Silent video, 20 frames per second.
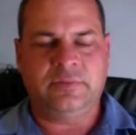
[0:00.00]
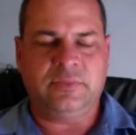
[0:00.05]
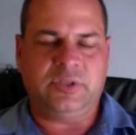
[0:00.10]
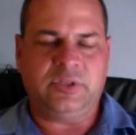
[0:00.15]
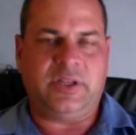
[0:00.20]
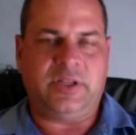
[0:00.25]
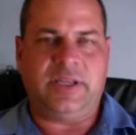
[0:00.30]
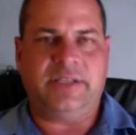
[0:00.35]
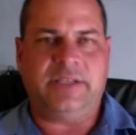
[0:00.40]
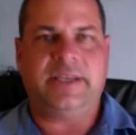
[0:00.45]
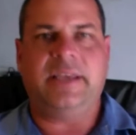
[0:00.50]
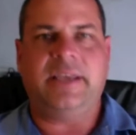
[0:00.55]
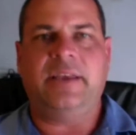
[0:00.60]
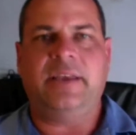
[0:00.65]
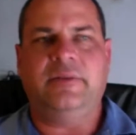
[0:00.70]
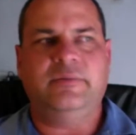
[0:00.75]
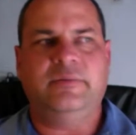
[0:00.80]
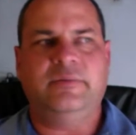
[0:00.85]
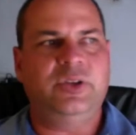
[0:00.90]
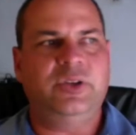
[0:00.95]
So that's
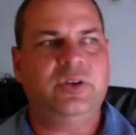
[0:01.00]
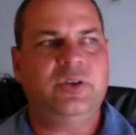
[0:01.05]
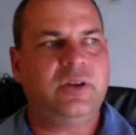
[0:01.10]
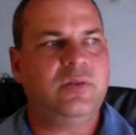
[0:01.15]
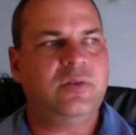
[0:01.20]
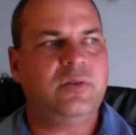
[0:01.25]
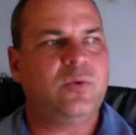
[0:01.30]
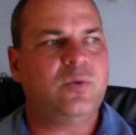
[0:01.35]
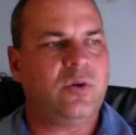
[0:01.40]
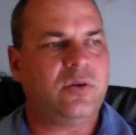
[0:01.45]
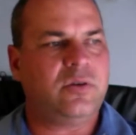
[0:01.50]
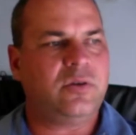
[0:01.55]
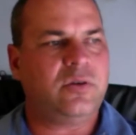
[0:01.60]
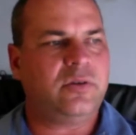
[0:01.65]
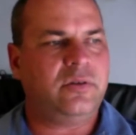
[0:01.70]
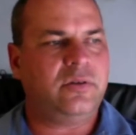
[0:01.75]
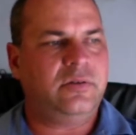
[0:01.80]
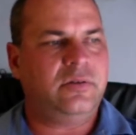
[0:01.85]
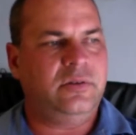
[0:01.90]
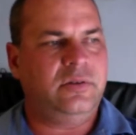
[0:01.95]
key. You
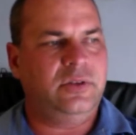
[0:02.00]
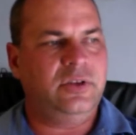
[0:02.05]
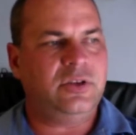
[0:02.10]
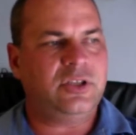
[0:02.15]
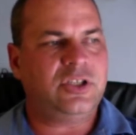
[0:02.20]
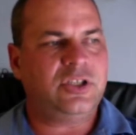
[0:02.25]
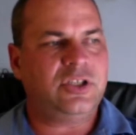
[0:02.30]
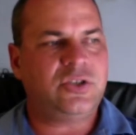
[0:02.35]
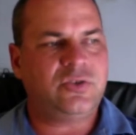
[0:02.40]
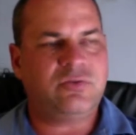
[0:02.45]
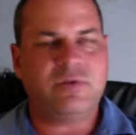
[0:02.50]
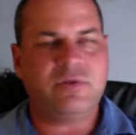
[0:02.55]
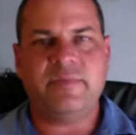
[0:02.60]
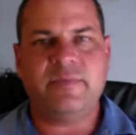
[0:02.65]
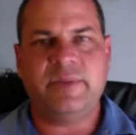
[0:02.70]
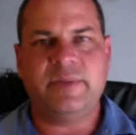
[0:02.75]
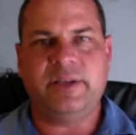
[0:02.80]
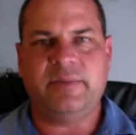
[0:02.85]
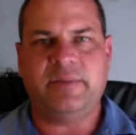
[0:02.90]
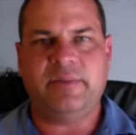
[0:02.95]
can
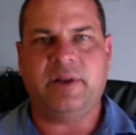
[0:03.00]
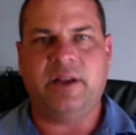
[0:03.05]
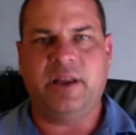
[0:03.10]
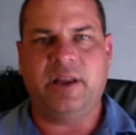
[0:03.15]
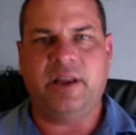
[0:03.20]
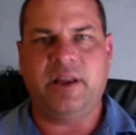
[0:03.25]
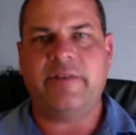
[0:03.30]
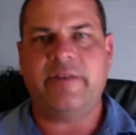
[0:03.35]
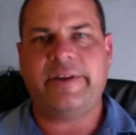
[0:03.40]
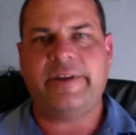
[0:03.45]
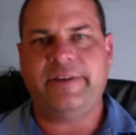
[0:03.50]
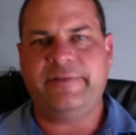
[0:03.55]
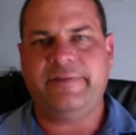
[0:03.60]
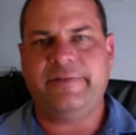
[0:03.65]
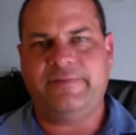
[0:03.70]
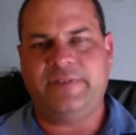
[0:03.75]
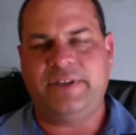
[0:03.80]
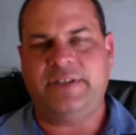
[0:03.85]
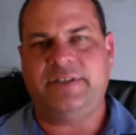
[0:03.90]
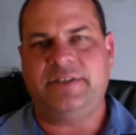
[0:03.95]
swim in a malaria
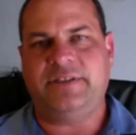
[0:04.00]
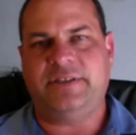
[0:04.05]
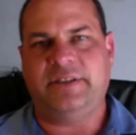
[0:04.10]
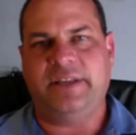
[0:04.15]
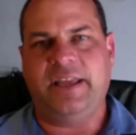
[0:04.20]
infested